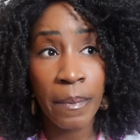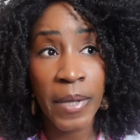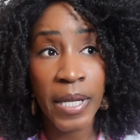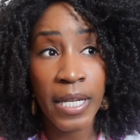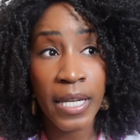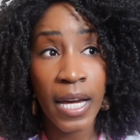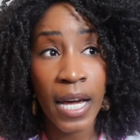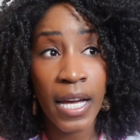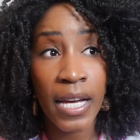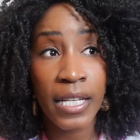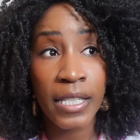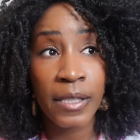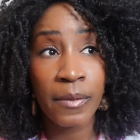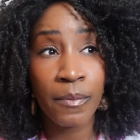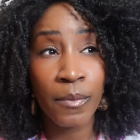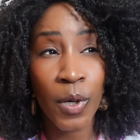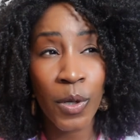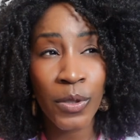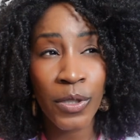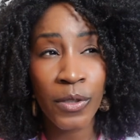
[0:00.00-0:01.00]
because
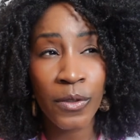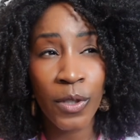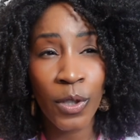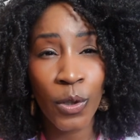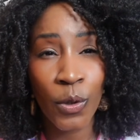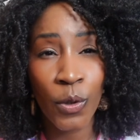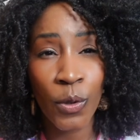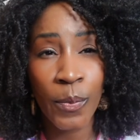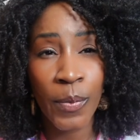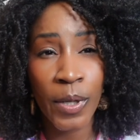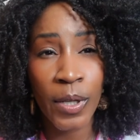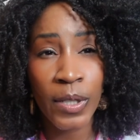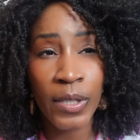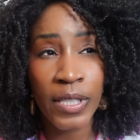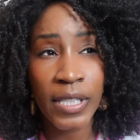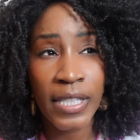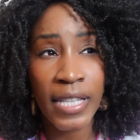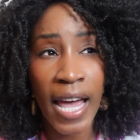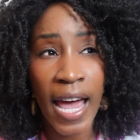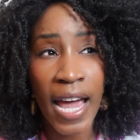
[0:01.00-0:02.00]
most of the
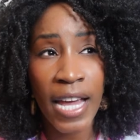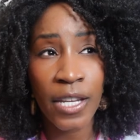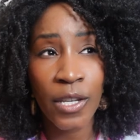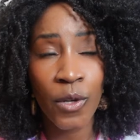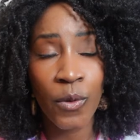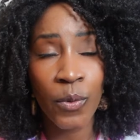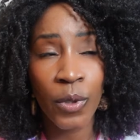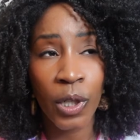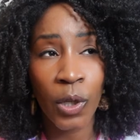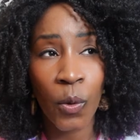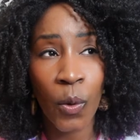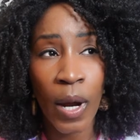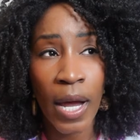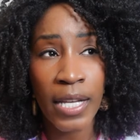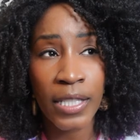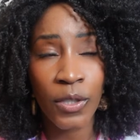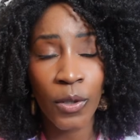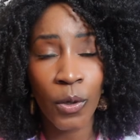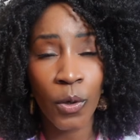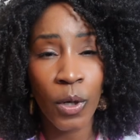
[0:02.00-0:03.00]
Ubers that you
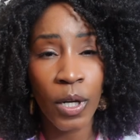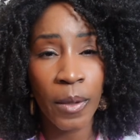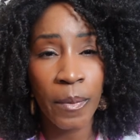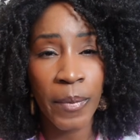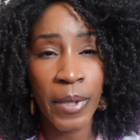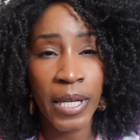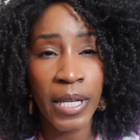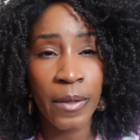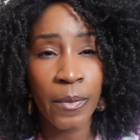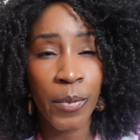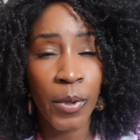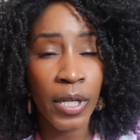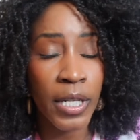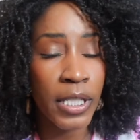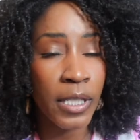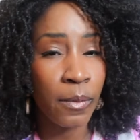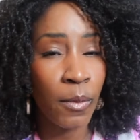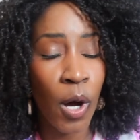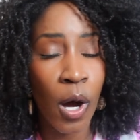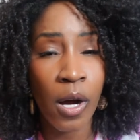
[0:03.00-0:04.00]
request are going to be pretty
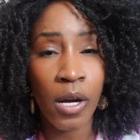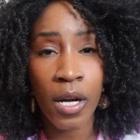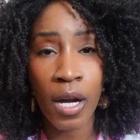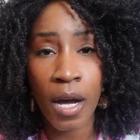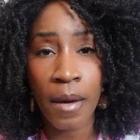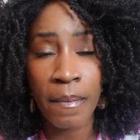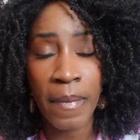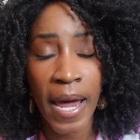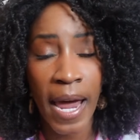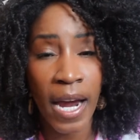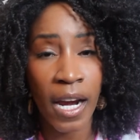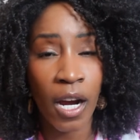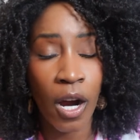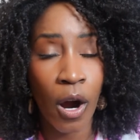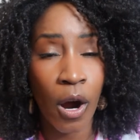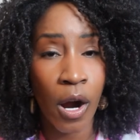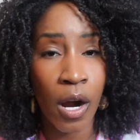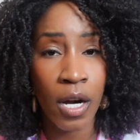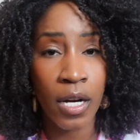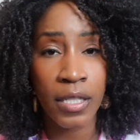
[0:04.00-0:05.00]
small, compact
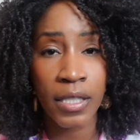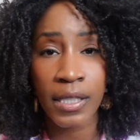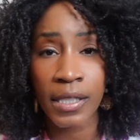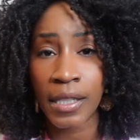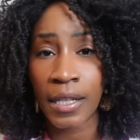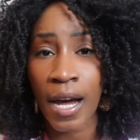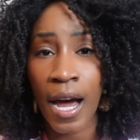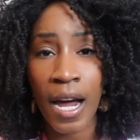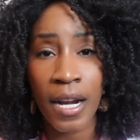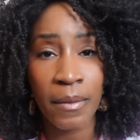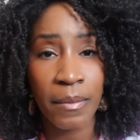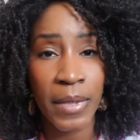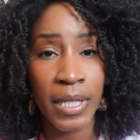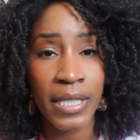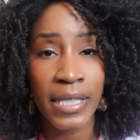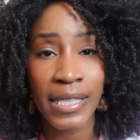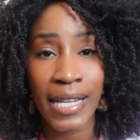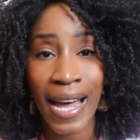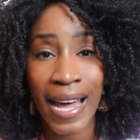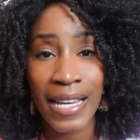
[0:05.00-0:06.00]
cars, economy
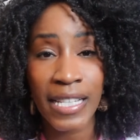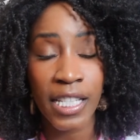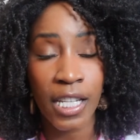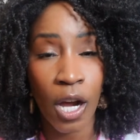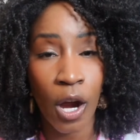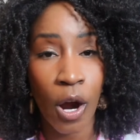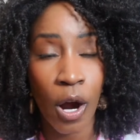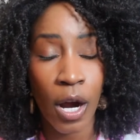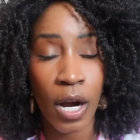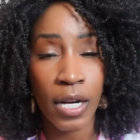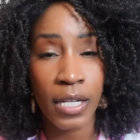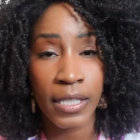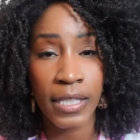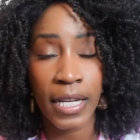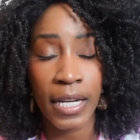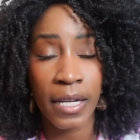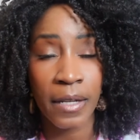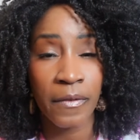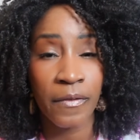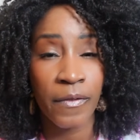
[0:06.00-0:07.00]
size cars
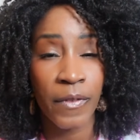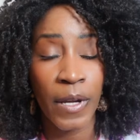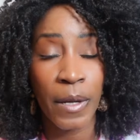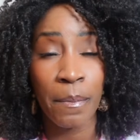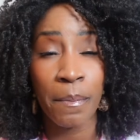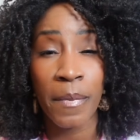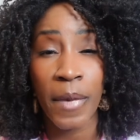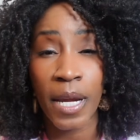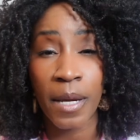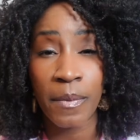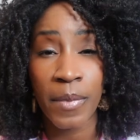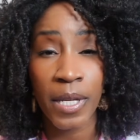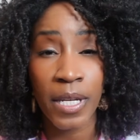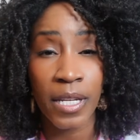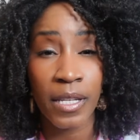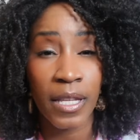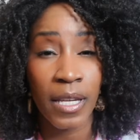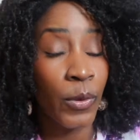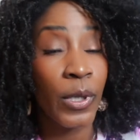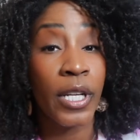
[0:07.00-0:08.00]
that can fit
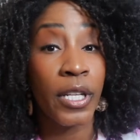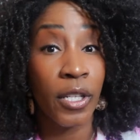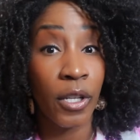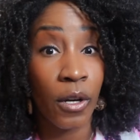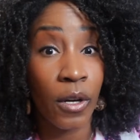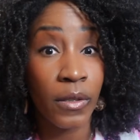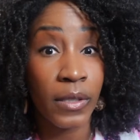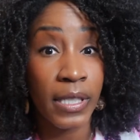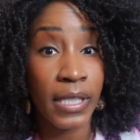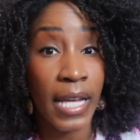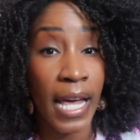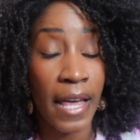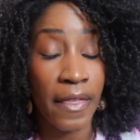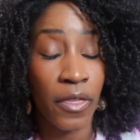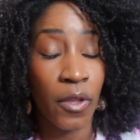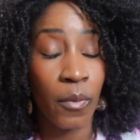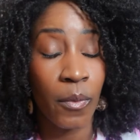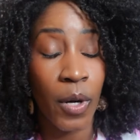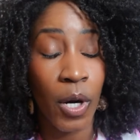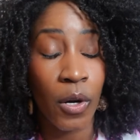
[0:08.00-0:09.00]
maybe 3 adults at
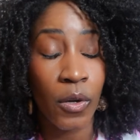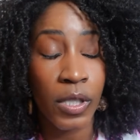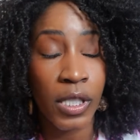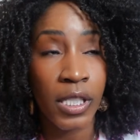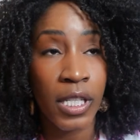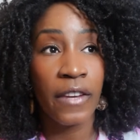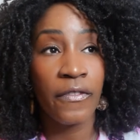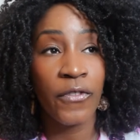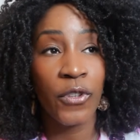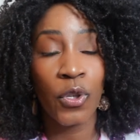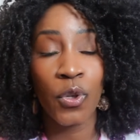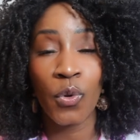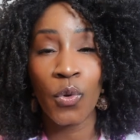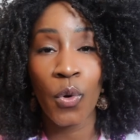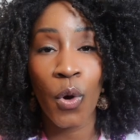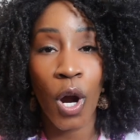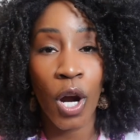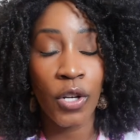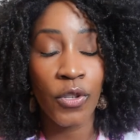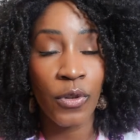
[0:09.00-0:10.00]
the most. If
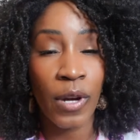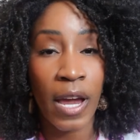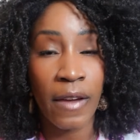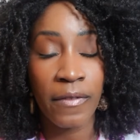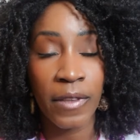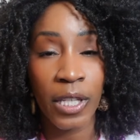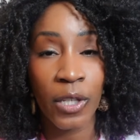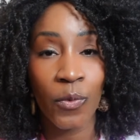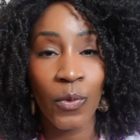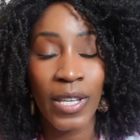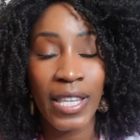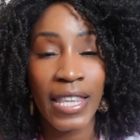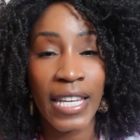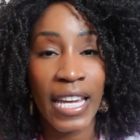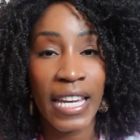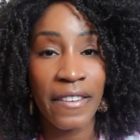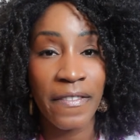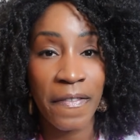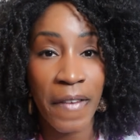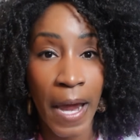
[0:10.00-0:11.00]
you are traveling with
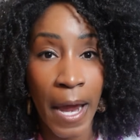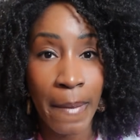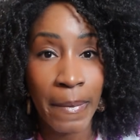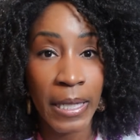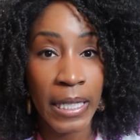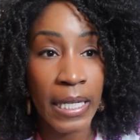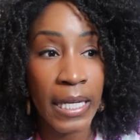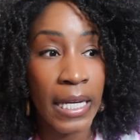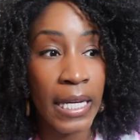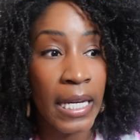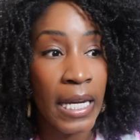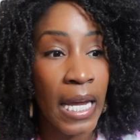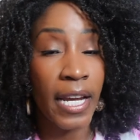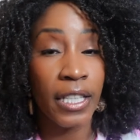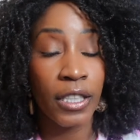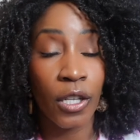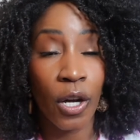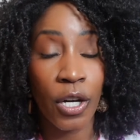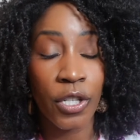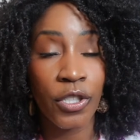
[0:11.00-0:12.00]
a family, a
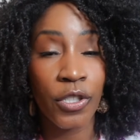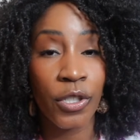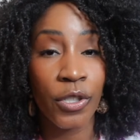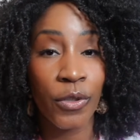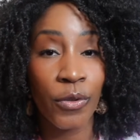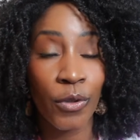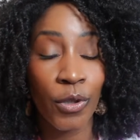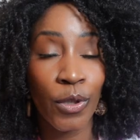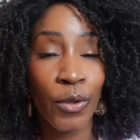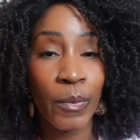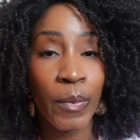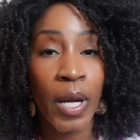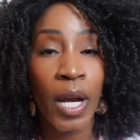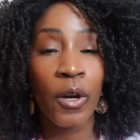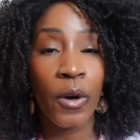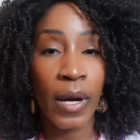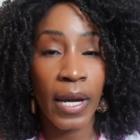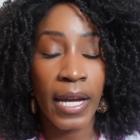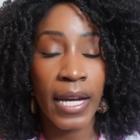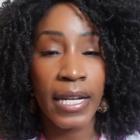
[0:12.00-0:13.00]
larger group,
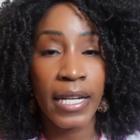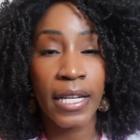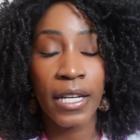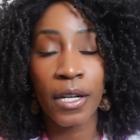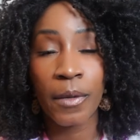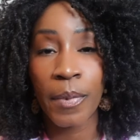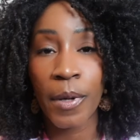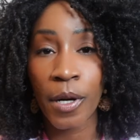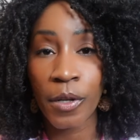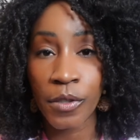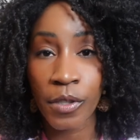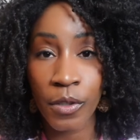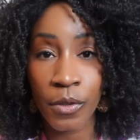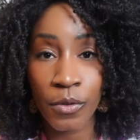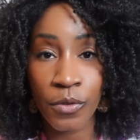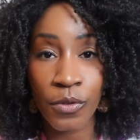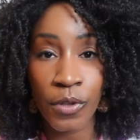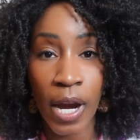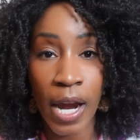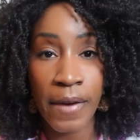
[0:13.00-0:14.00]
go ahead and get a personal
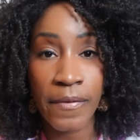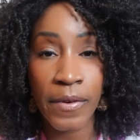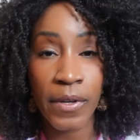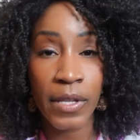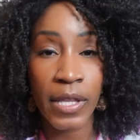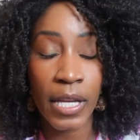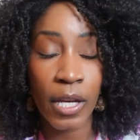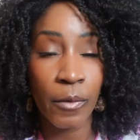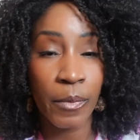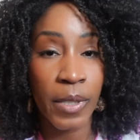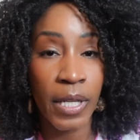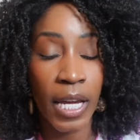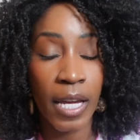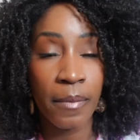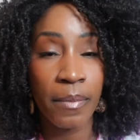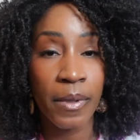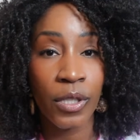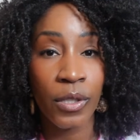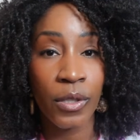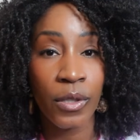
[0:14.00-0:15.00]
driver. They'll be able
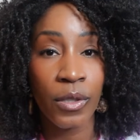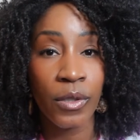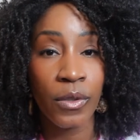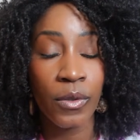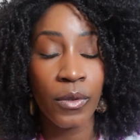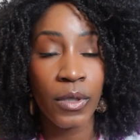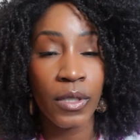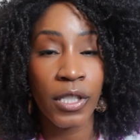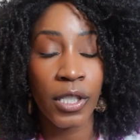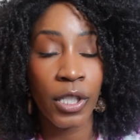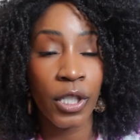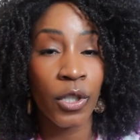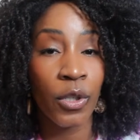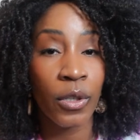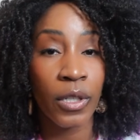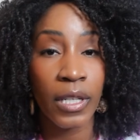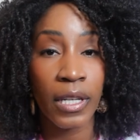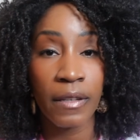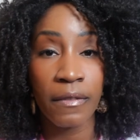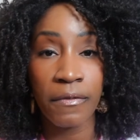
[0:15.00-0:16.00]
to
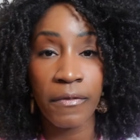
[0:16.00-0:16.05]
secure a